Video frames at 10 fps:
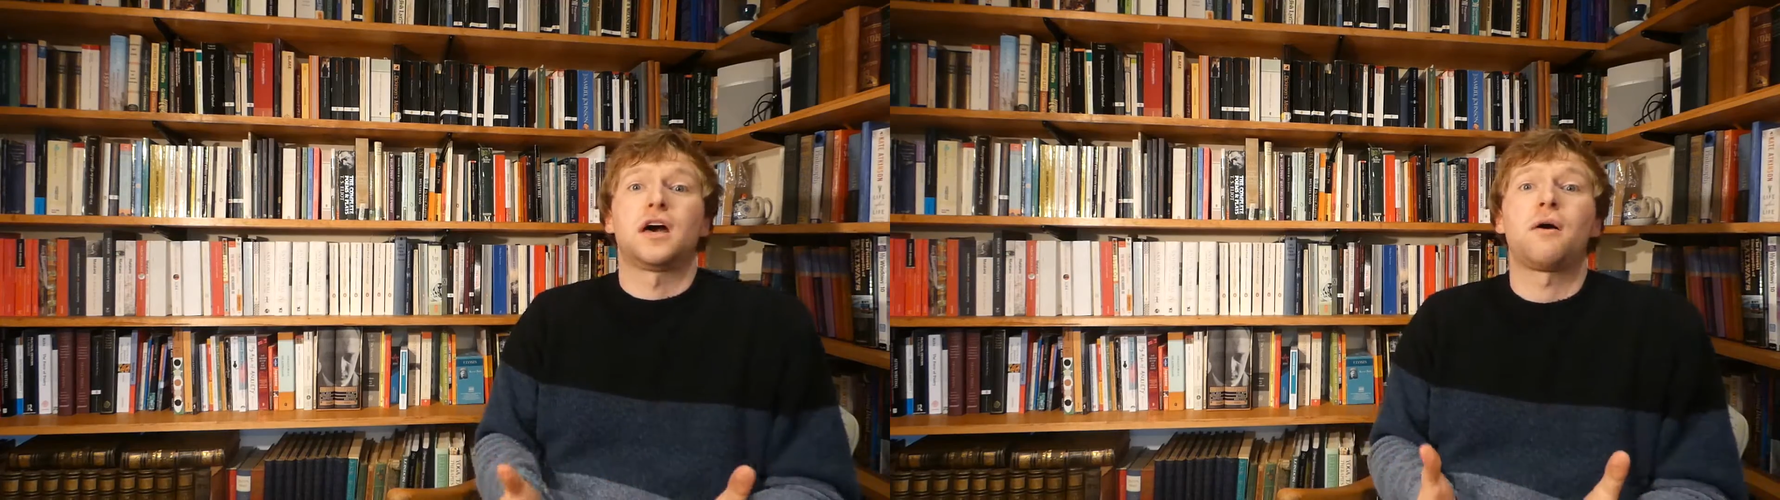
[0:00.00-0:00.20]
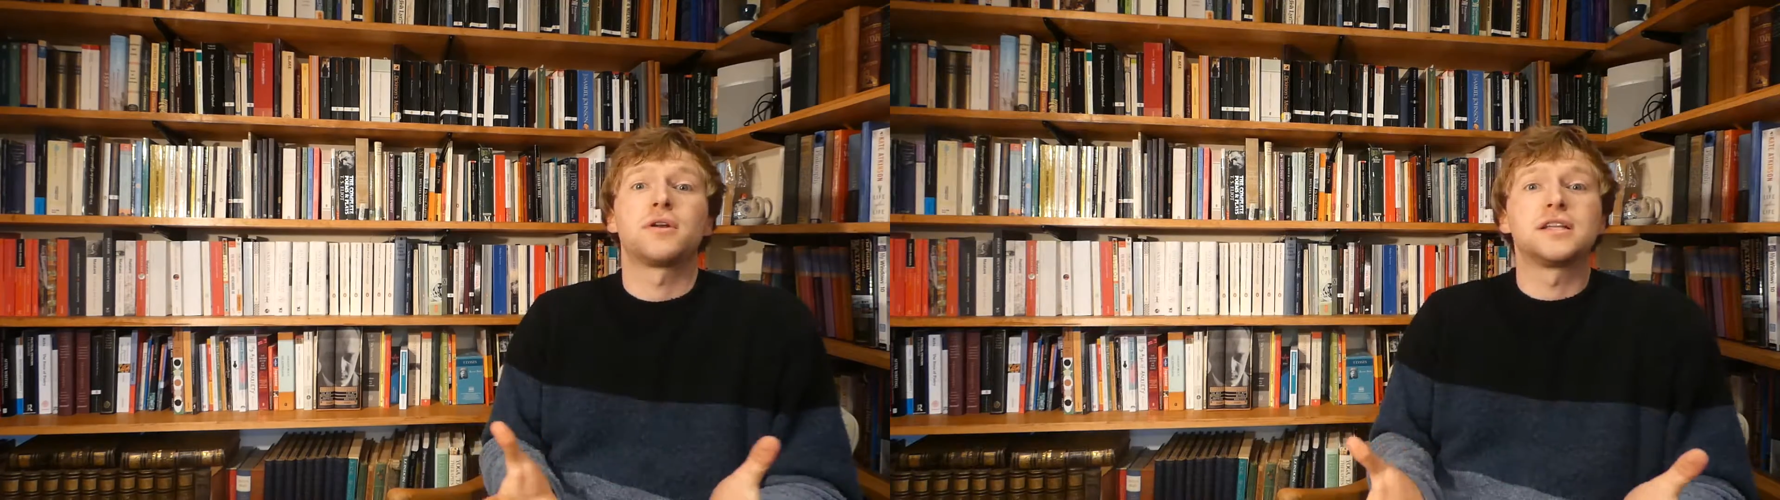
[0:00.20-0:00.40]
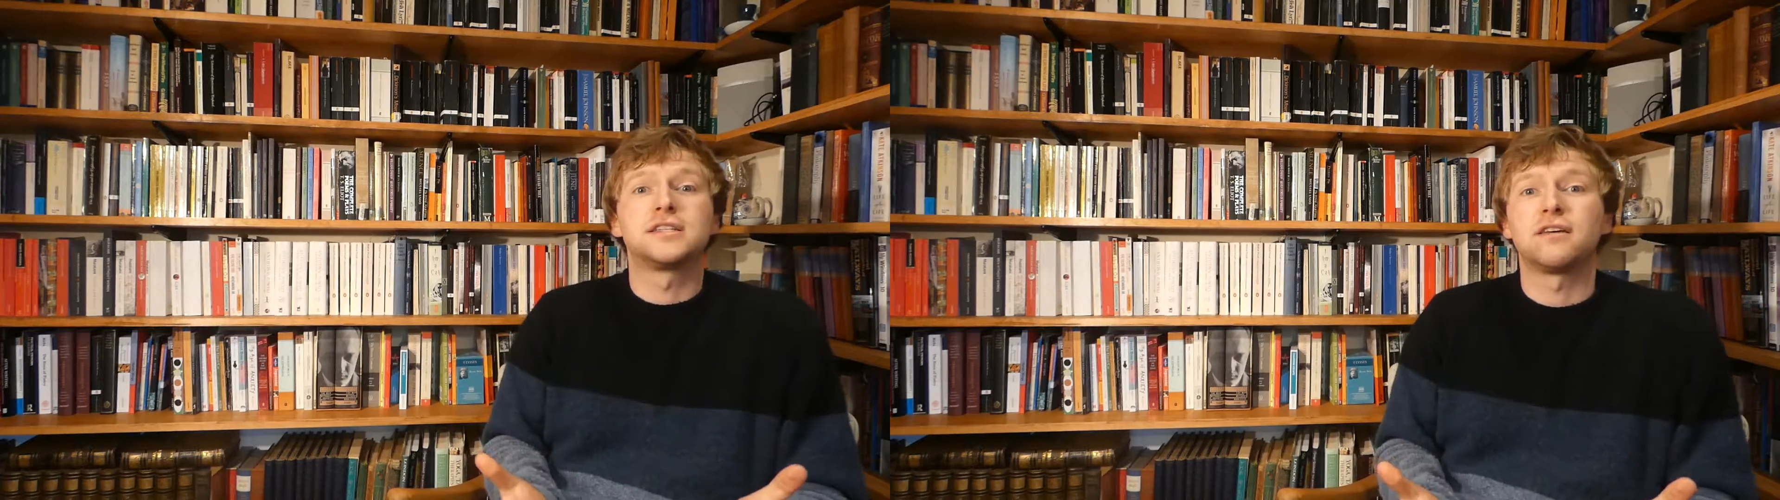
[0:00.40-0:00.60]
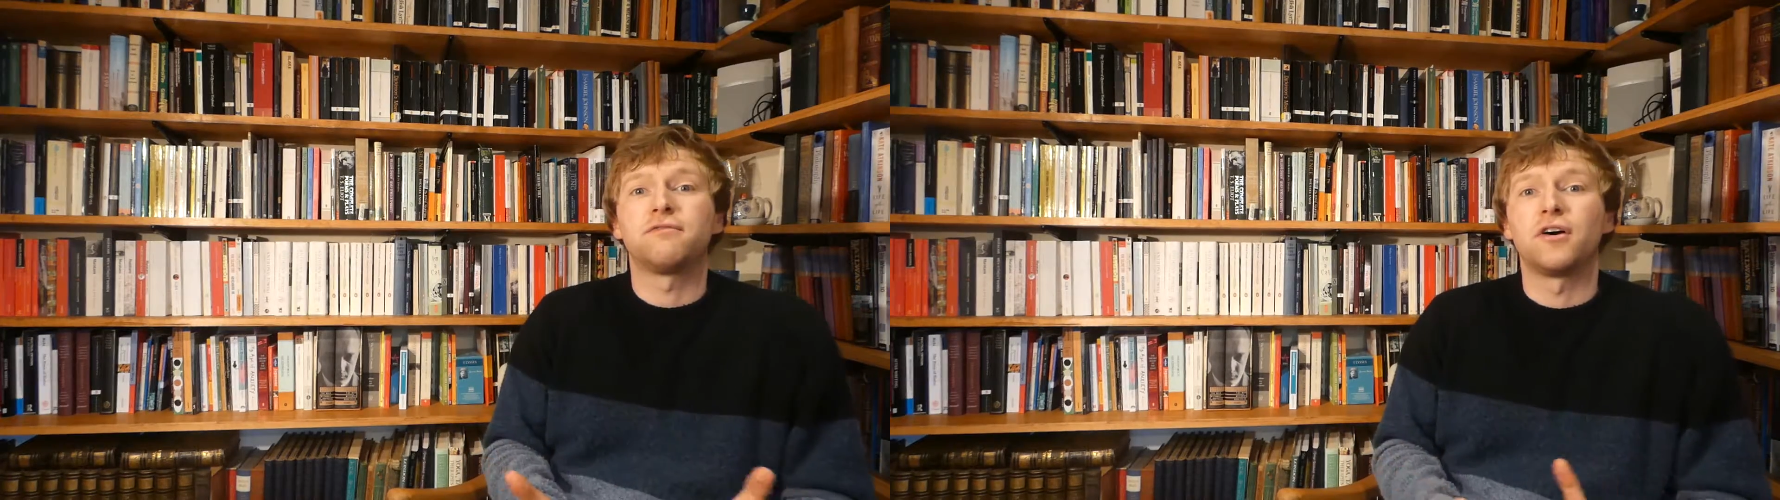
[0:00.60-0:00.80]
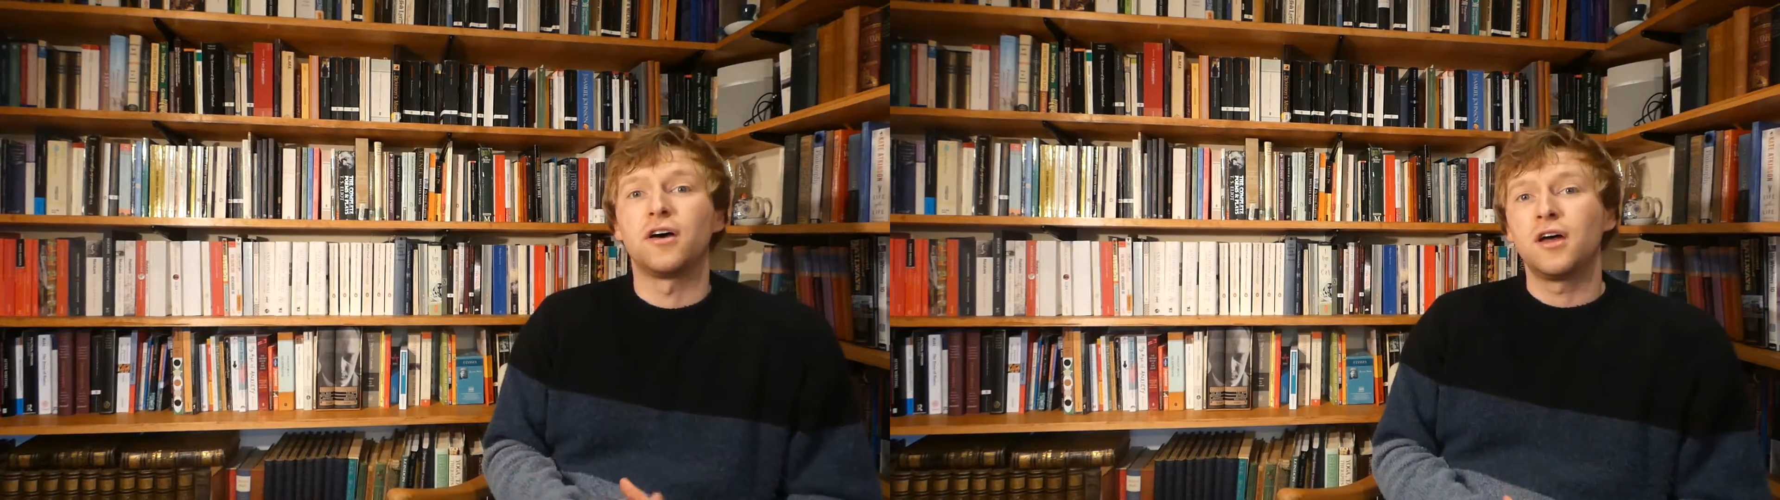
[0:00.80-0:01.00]
How would it
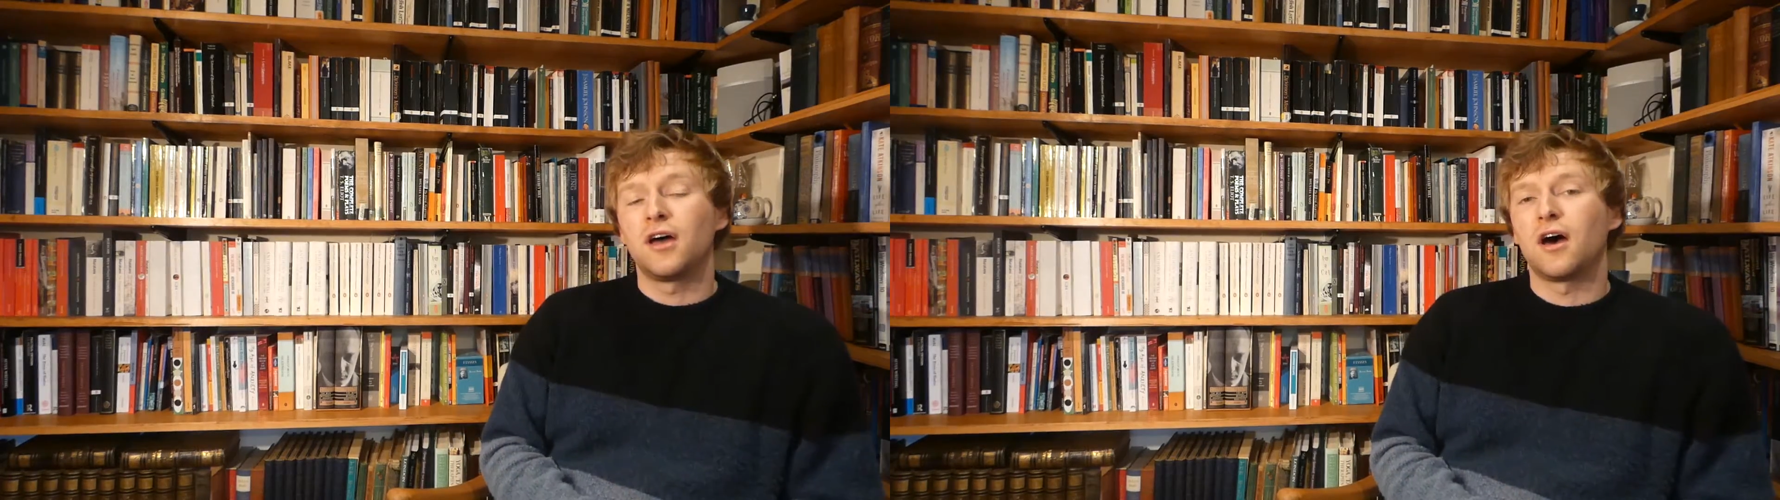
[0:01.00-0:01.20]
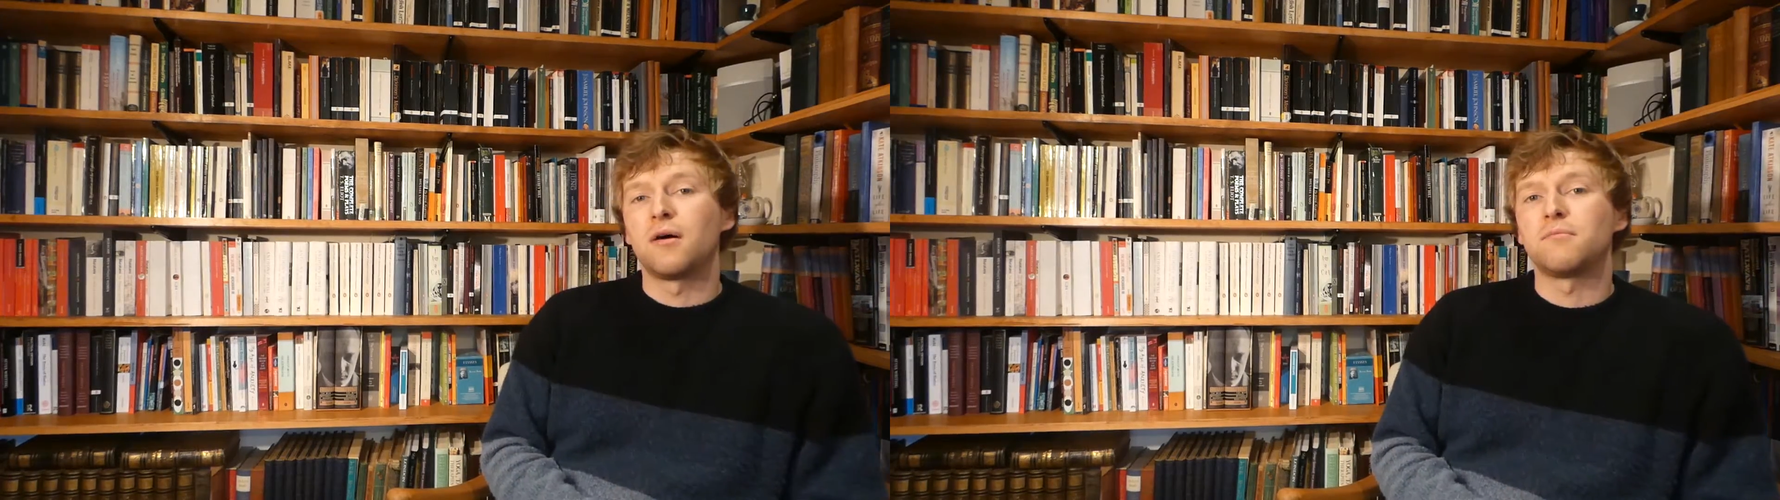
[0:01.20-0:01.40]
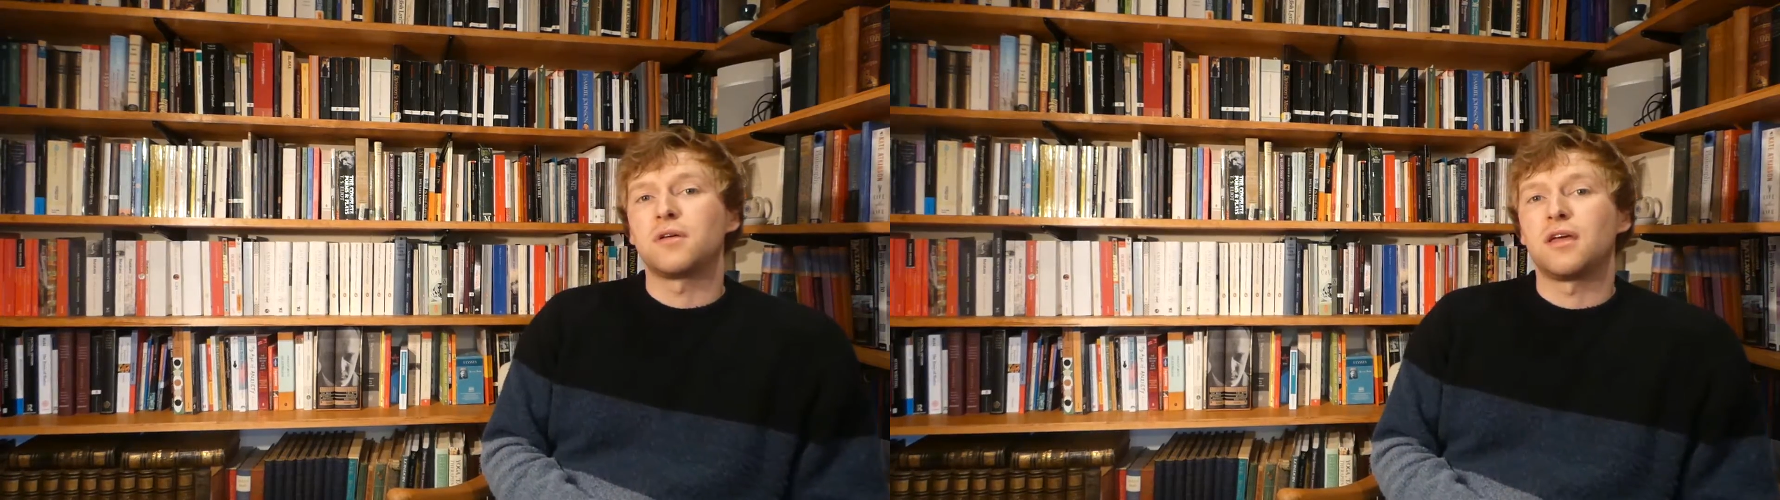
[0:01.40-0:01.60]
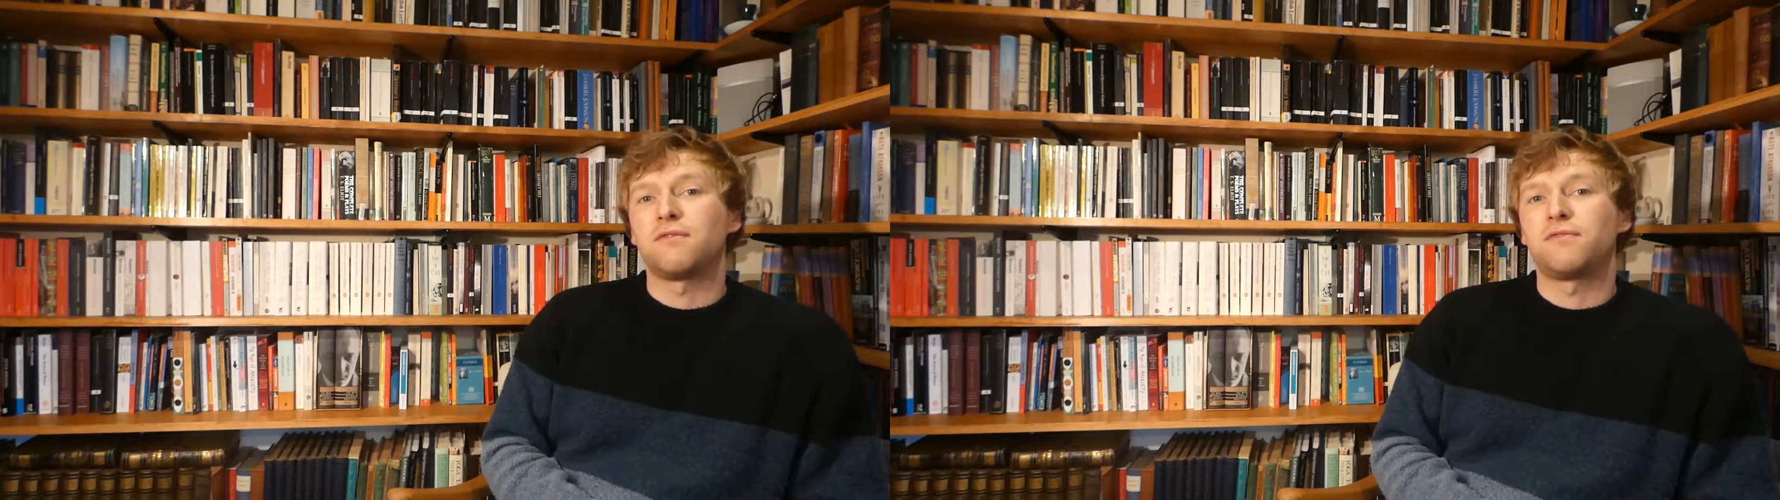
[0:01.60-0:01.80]
differ if